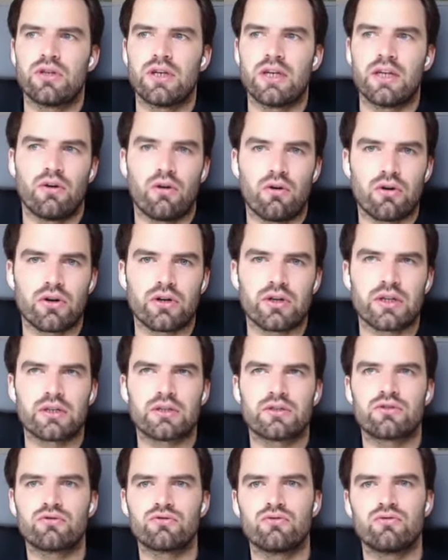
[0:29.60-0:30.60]
in order
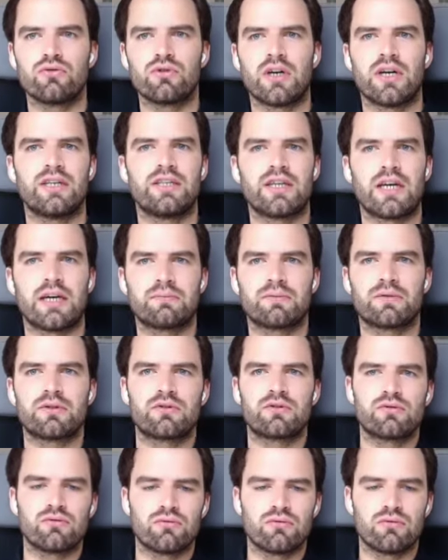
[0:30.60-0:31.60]
to adapt
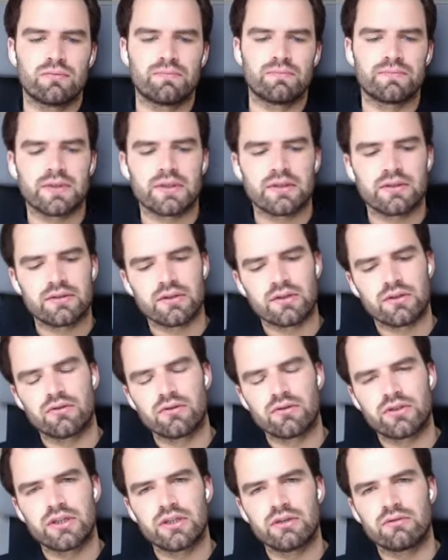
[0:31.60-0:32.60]
to
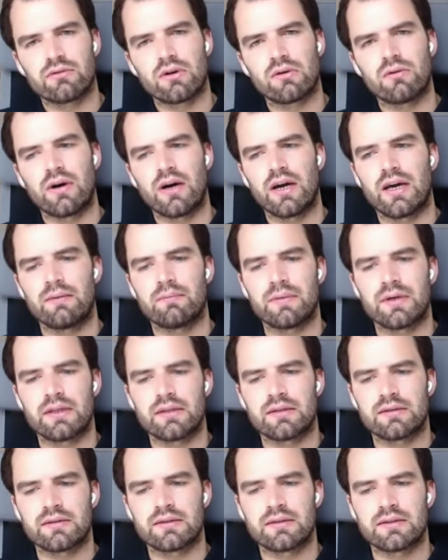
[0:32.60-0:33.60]
security
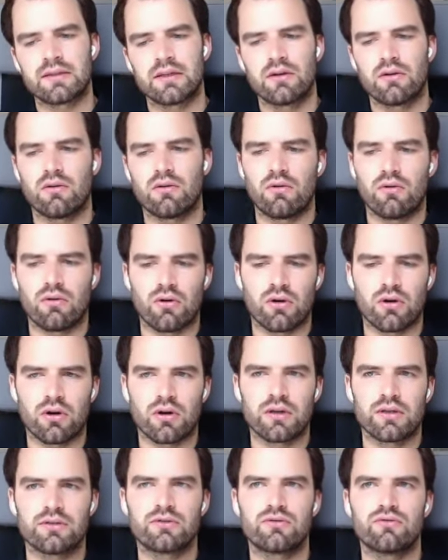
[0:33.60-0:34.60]
requirements
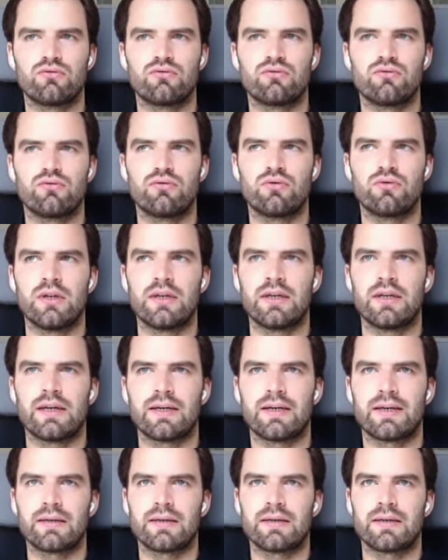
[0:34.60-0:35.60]
or to
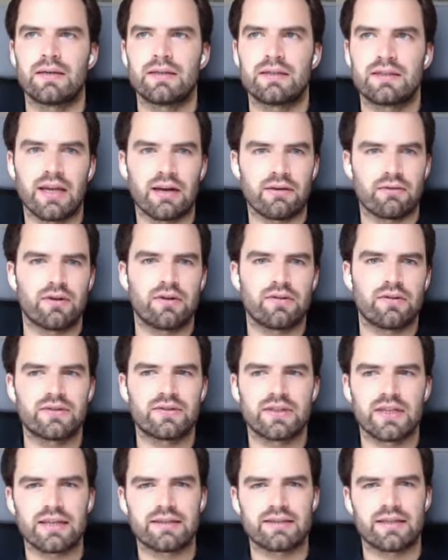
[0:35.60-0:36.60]
uh, tariffs,
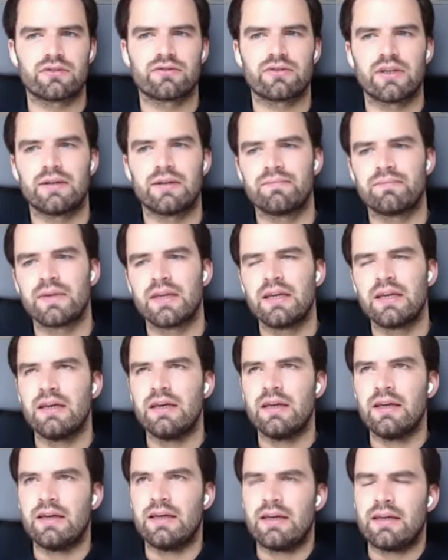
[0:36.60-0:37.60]
etc.
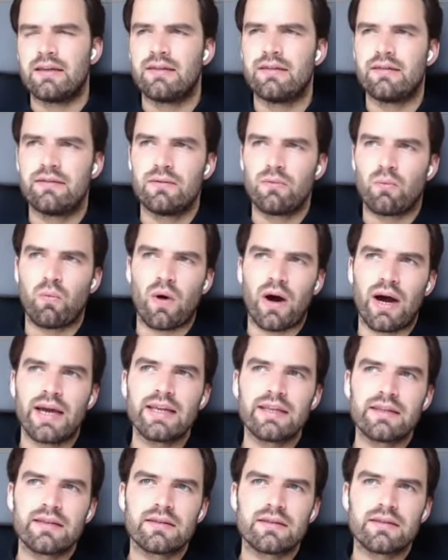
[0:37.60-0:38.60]
Why
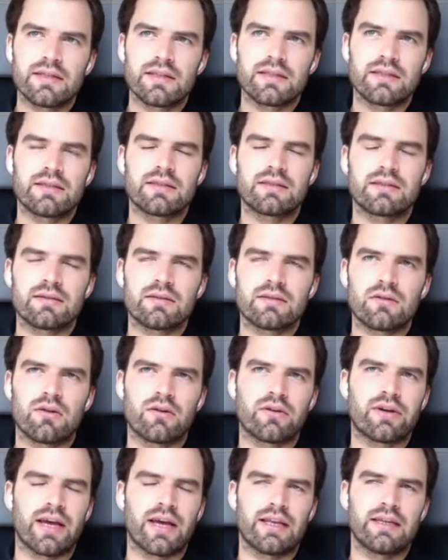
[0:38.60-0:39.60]
did
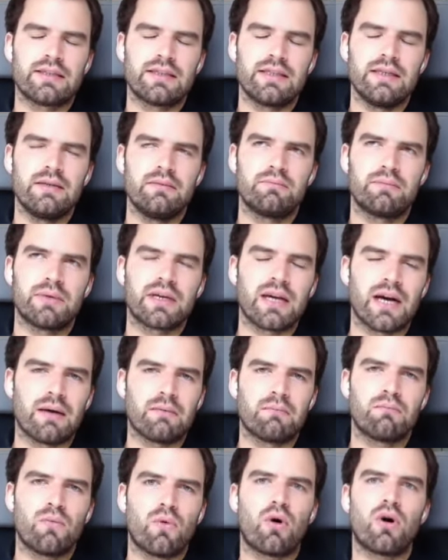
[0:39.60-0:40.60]
glocality
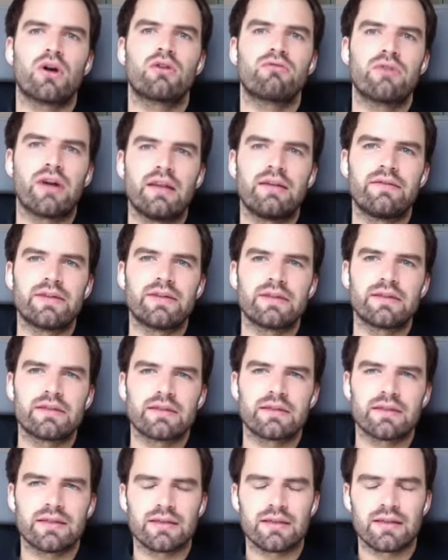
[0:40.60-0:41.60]
become more
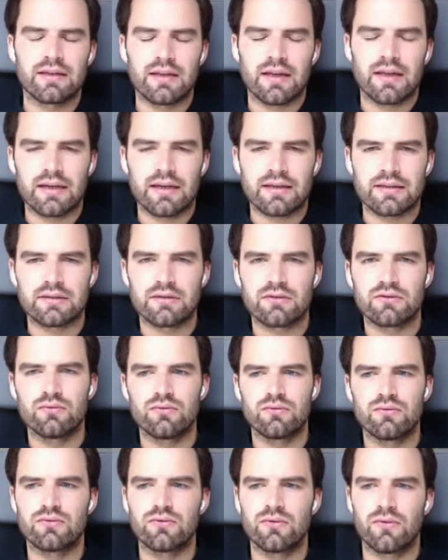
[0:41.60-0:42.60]
relevant in the last
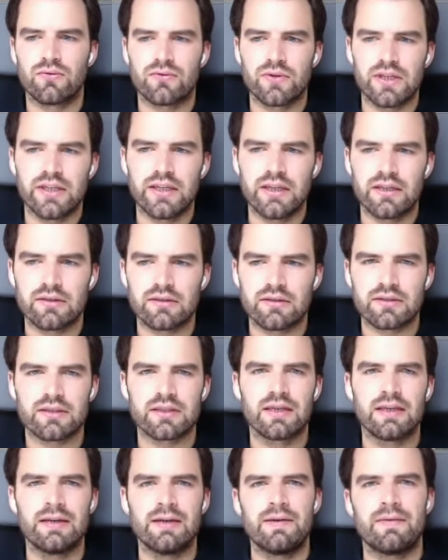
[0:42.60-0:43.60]
two to three years?
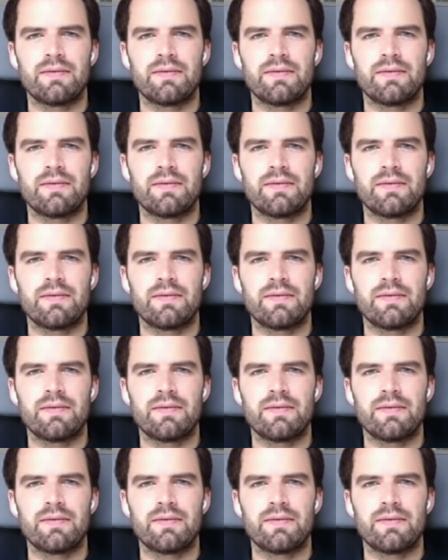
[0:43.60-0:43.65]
